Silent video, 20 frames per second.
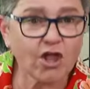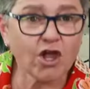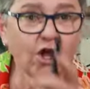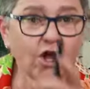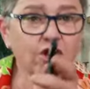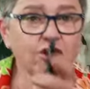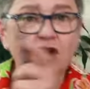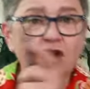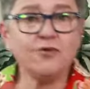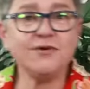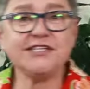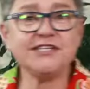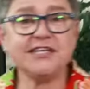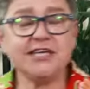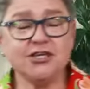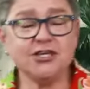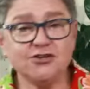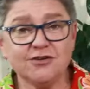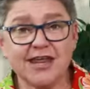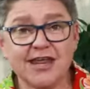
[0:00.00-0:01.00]
Oh, no, we're
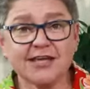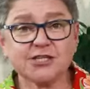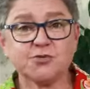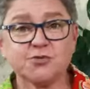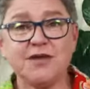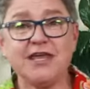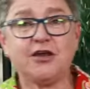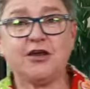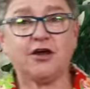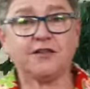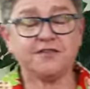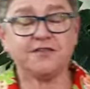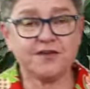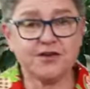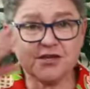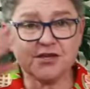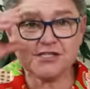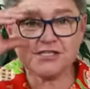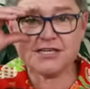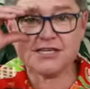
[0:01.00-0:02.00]
seeing you next week on
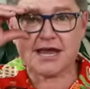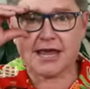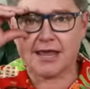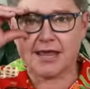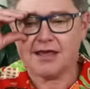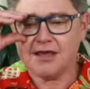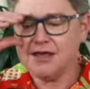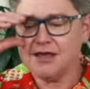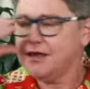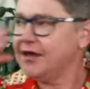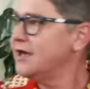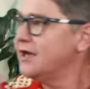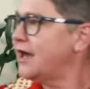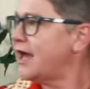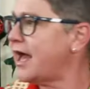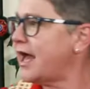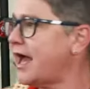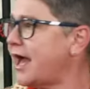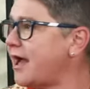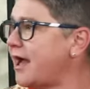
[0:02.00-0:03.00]
Thursday.
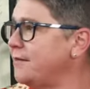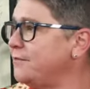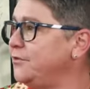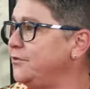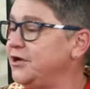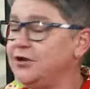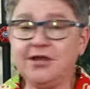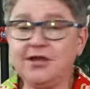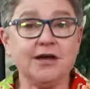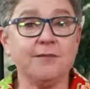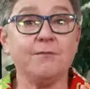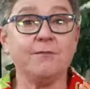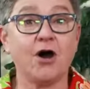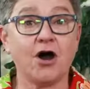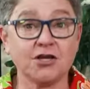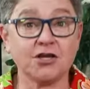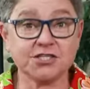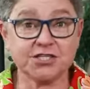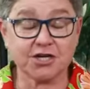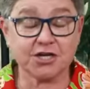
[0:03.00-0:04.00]
We're doing a
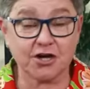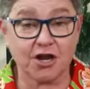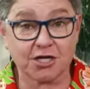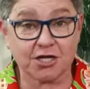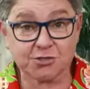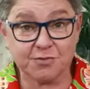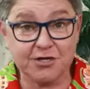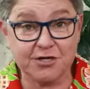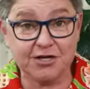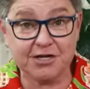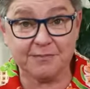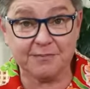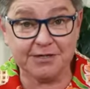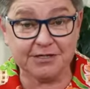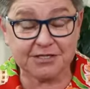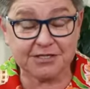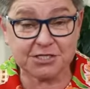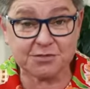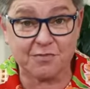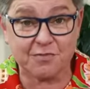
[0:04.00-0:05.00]
masterclass. We're doing a
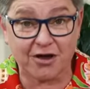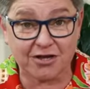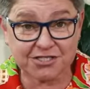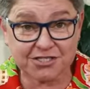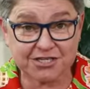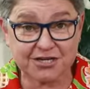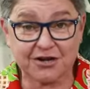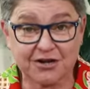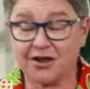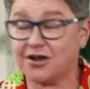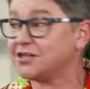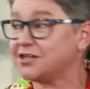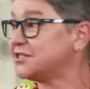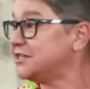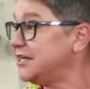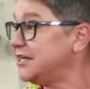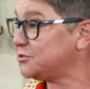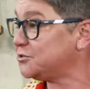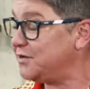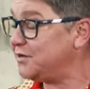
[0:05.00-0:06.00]
builder's masterclass
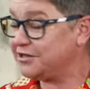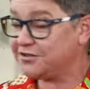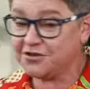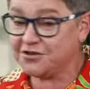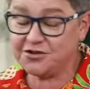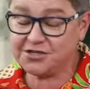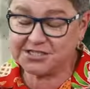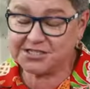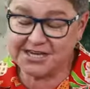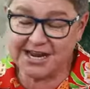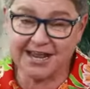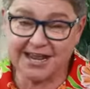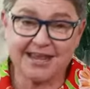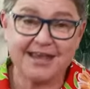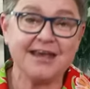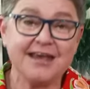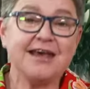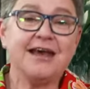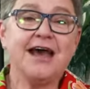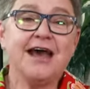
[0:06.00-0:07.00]
week, Thursday.
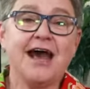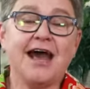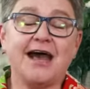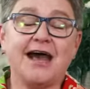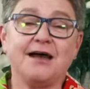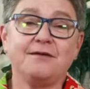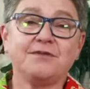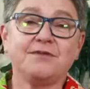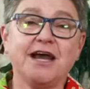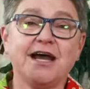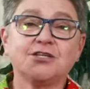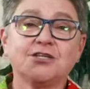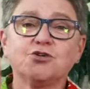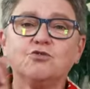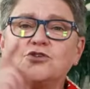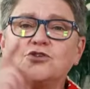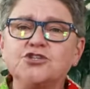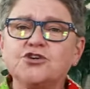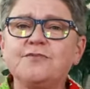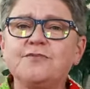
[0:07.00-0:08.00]
Guys,
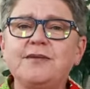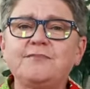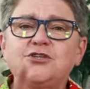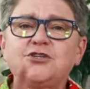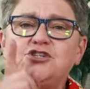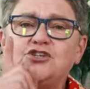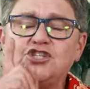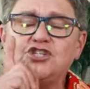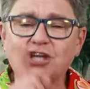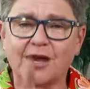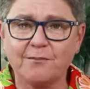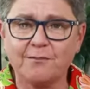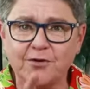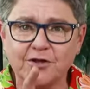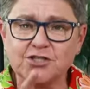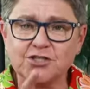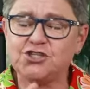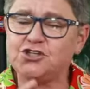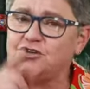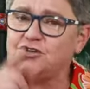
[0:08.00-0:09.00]
also remember to jump
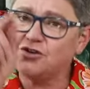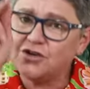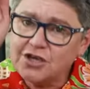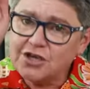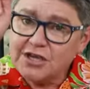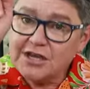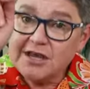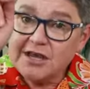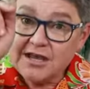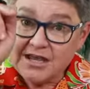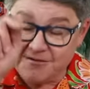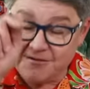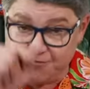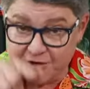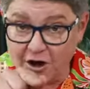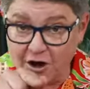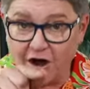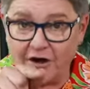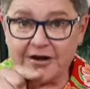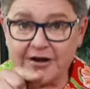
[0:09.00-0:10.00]
onto, if you
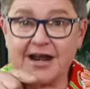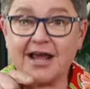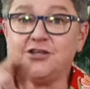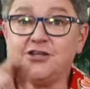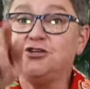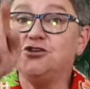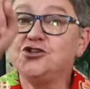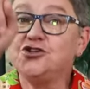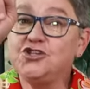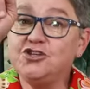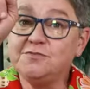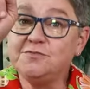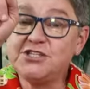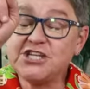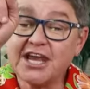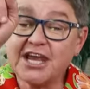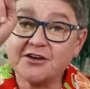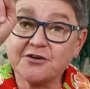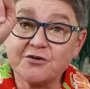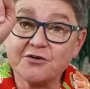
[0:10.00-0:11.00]
are on our YouTube
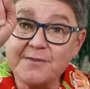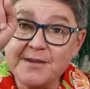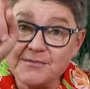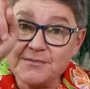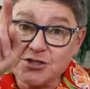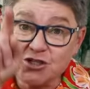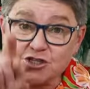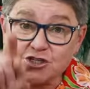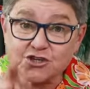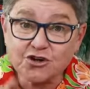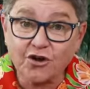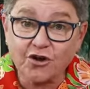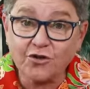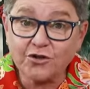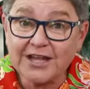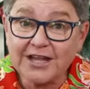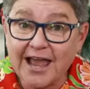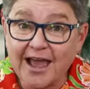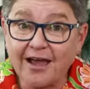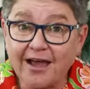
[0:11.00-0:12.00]
channel, remember to scroll
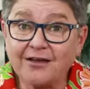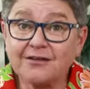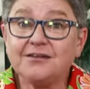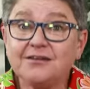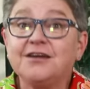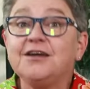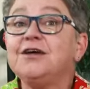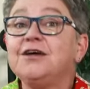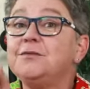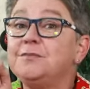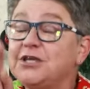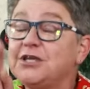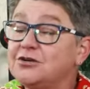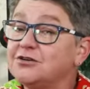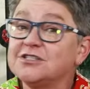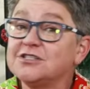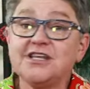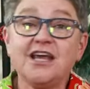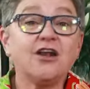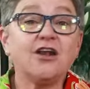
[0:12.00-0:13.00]
down,
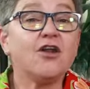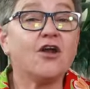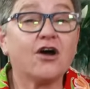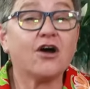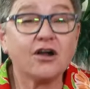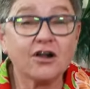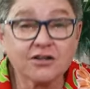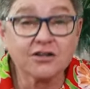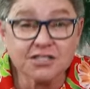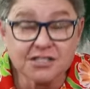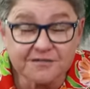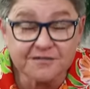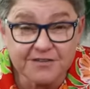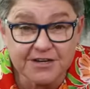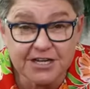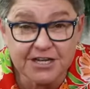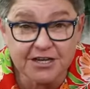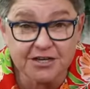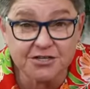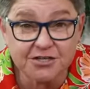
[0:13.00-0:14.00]
because there are lots of
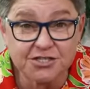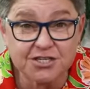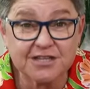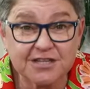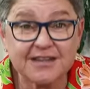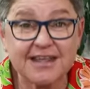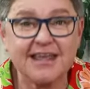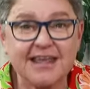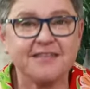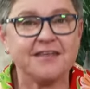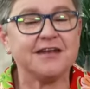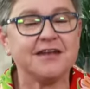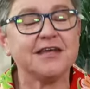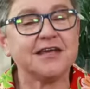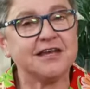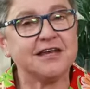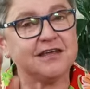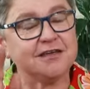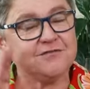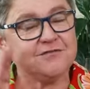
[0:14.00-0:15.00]
videos in there that are
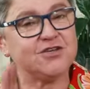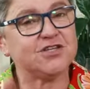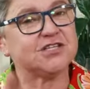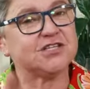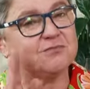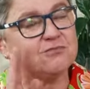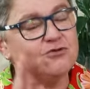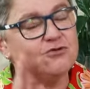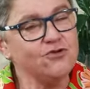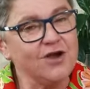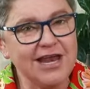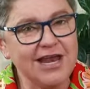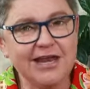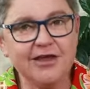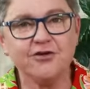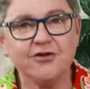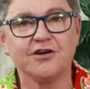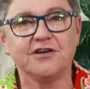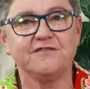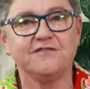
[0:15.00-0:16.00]
going to give you some really
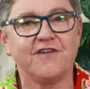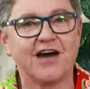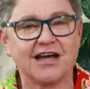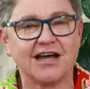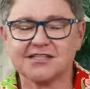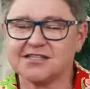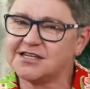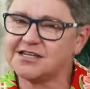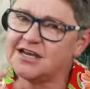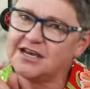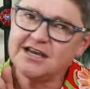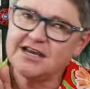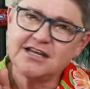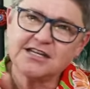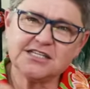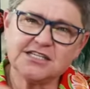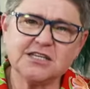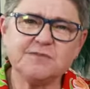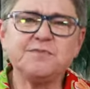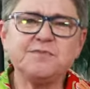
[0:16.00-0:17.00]
good advice,
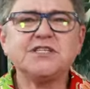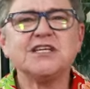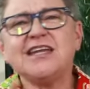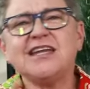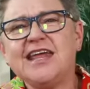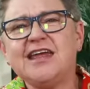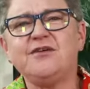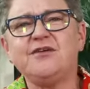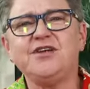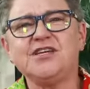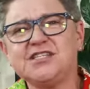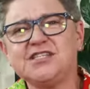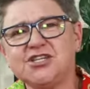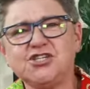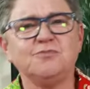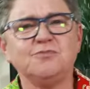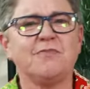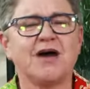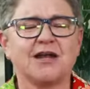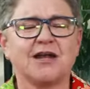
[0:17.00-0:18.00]
tips and areas that
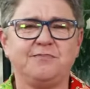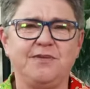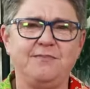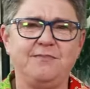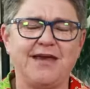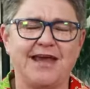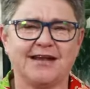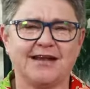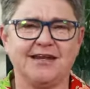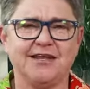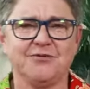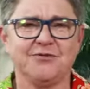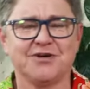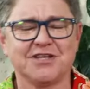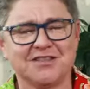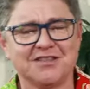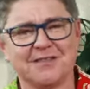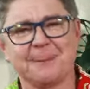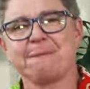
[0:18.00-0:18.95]
you might be battling with.